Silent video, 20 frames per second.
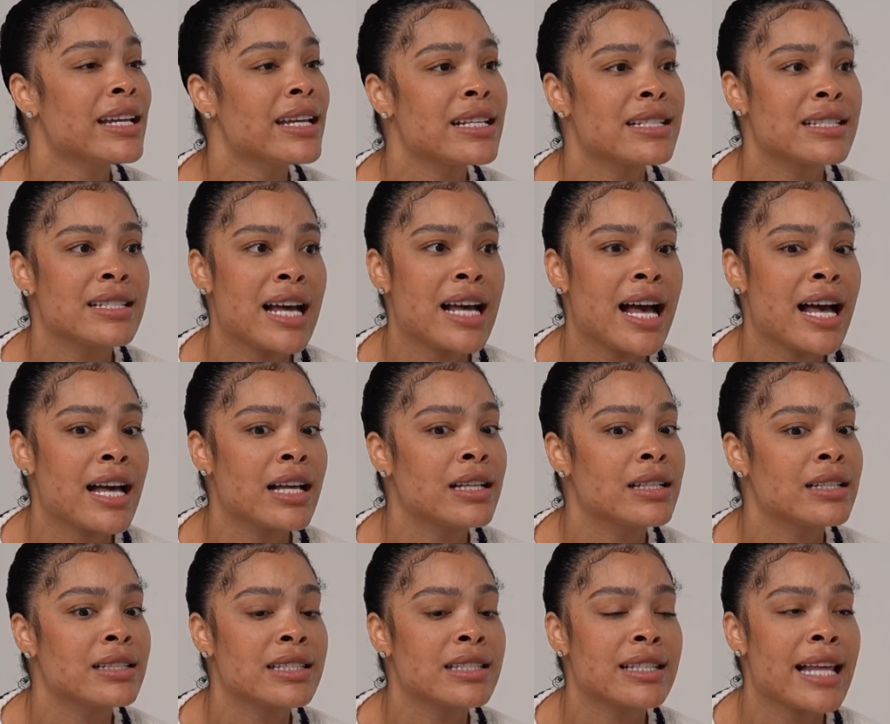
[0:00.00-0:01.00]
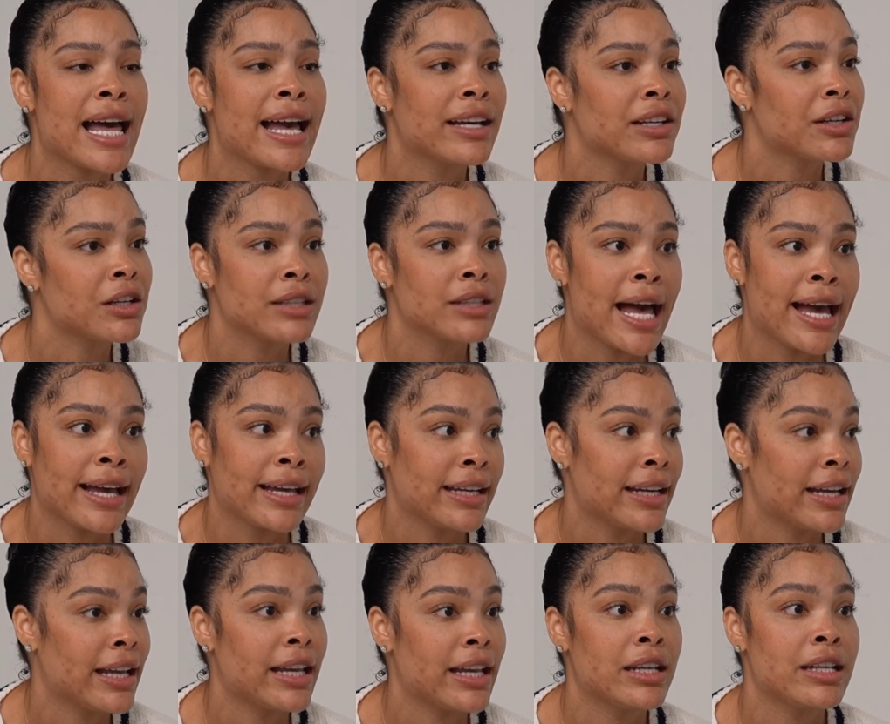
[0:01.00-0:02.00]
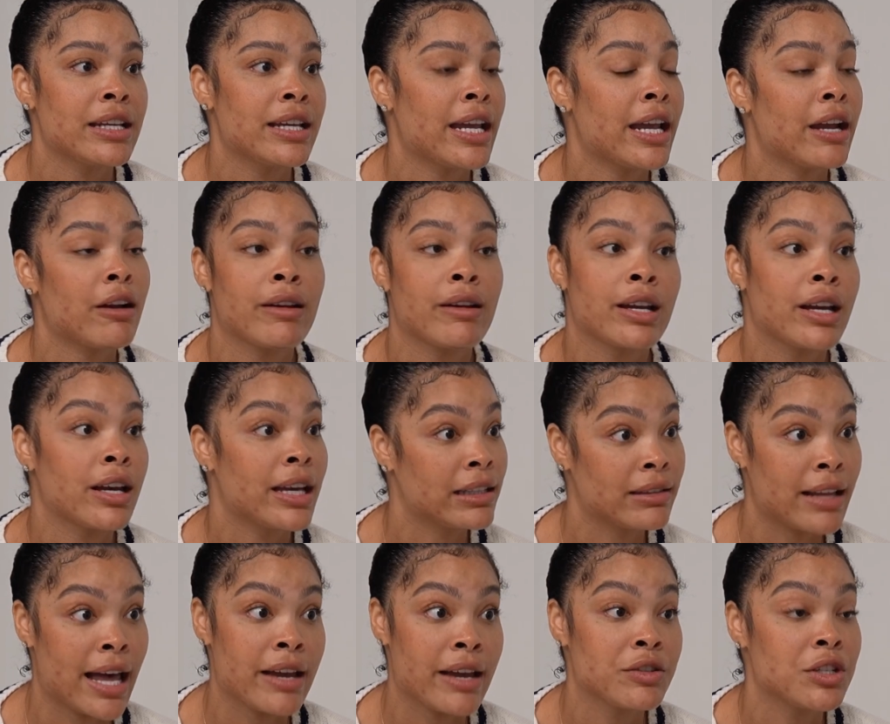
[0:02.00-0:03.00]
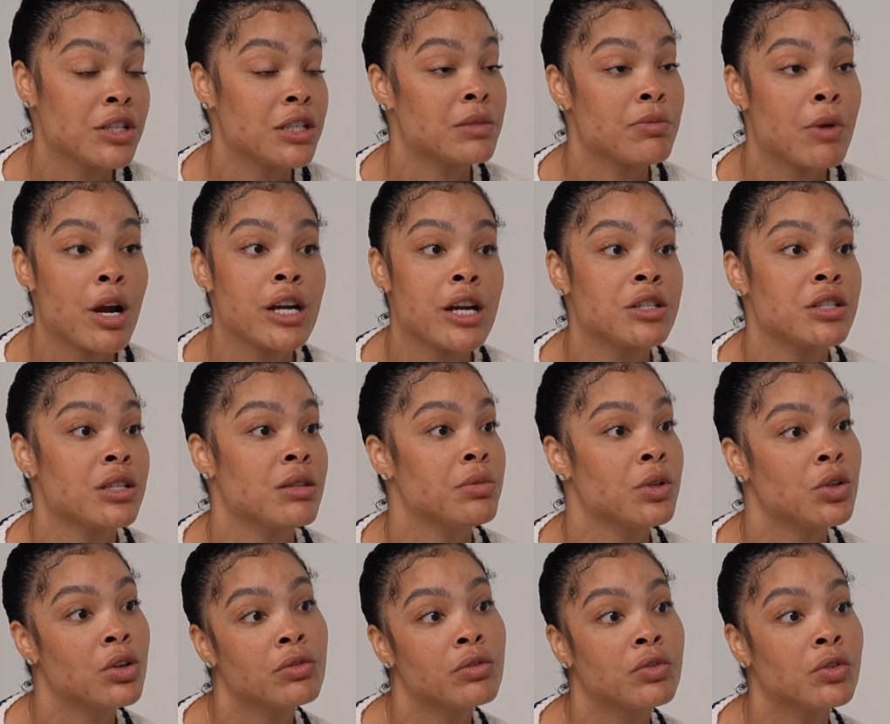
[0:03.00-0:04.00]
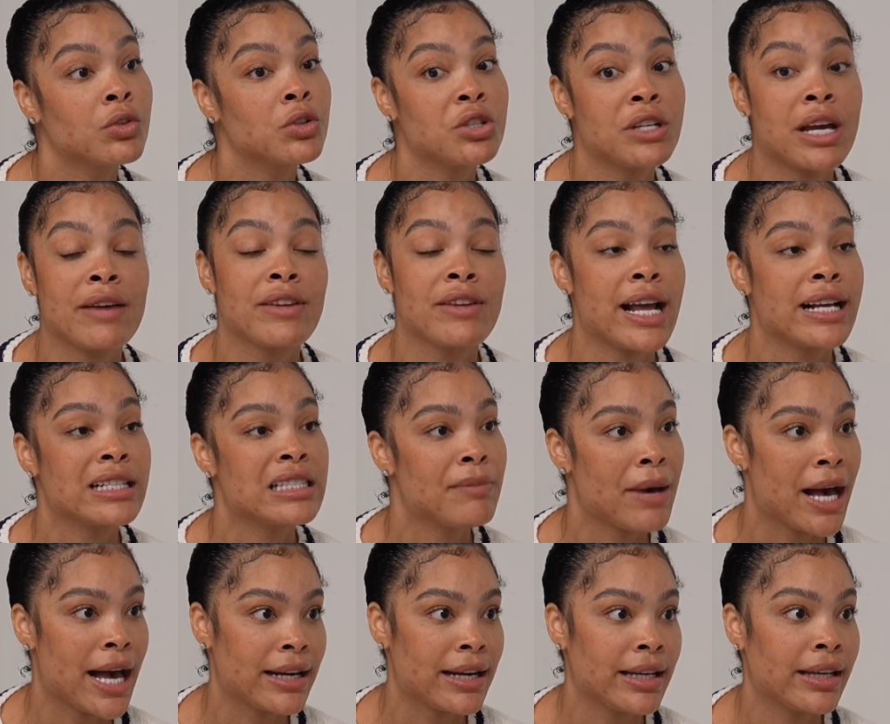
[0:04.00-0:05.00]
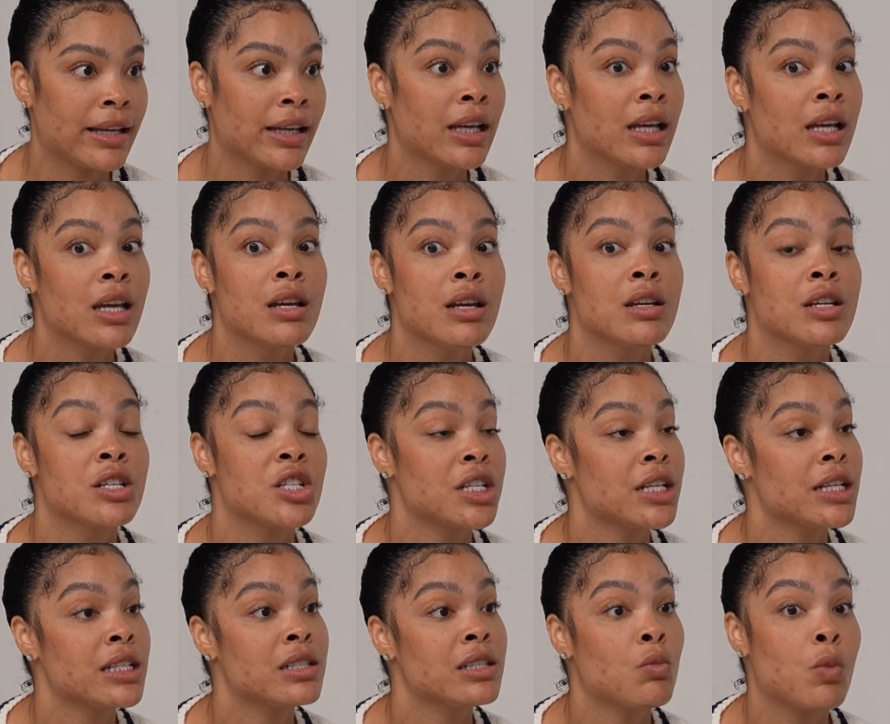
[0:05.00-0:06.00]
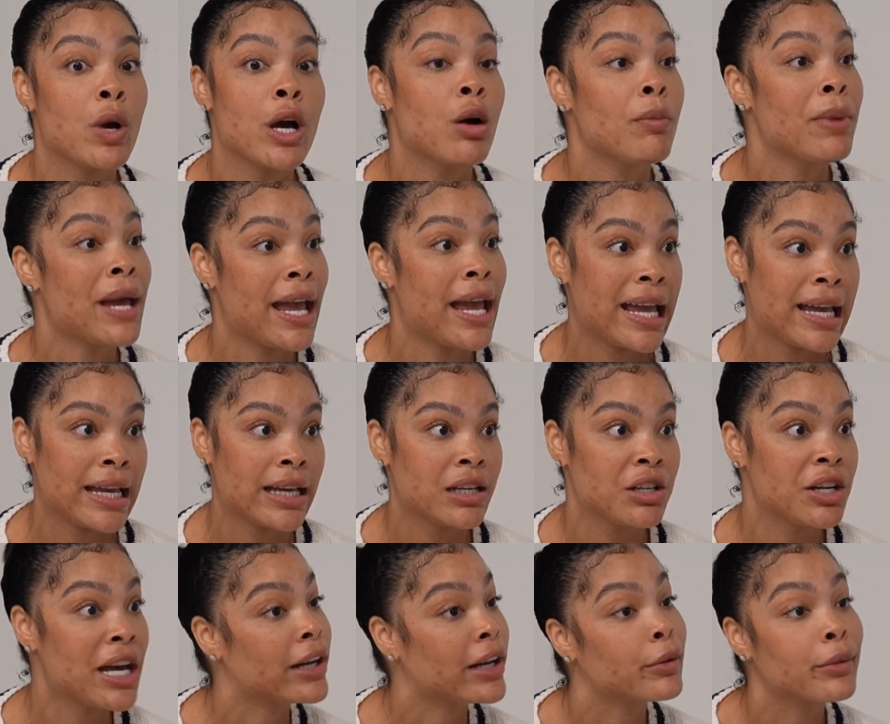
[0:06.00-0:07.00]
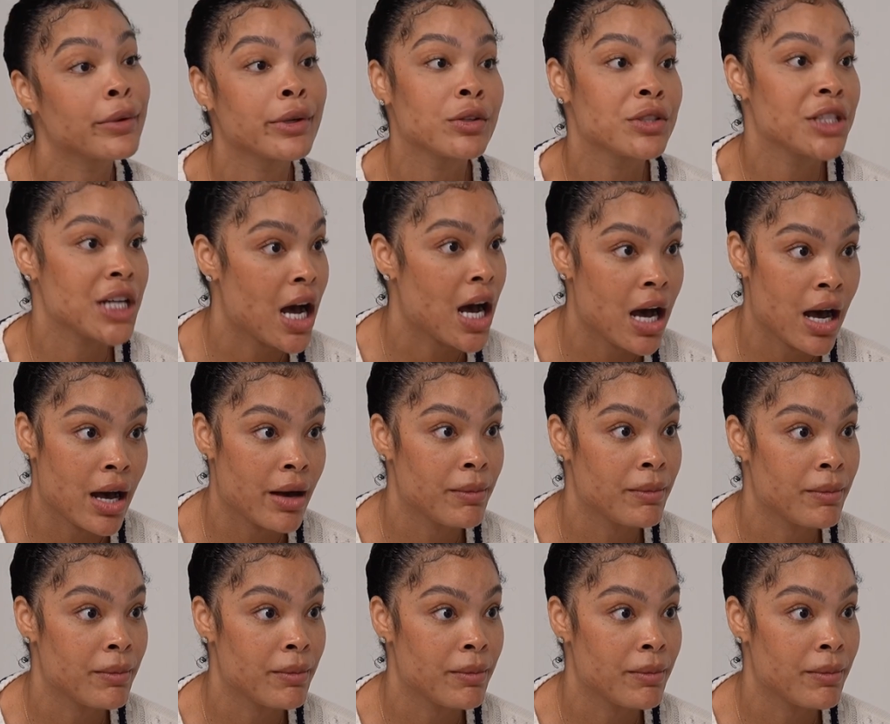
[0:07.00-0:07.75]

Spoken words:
is not slacking or lacking in any area in life. She's smart, she's beautiful, she have a nice body, she's well paid, got a real job.